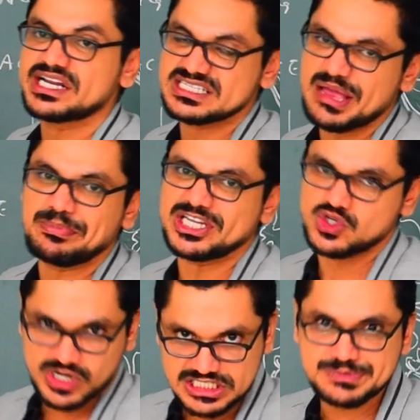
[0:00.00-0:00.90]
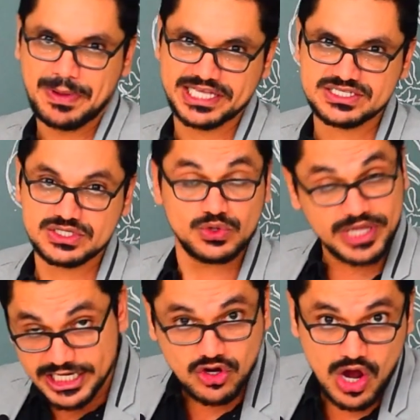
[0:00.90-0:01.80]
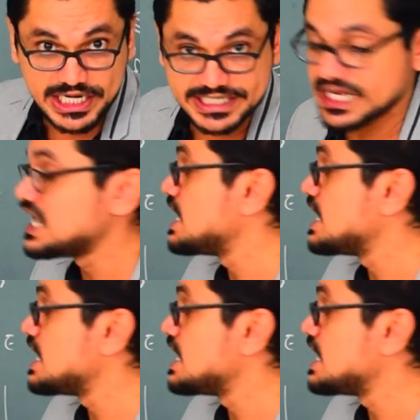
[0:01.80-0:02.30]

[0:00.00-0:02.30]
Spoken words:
is epidural space, you can call it.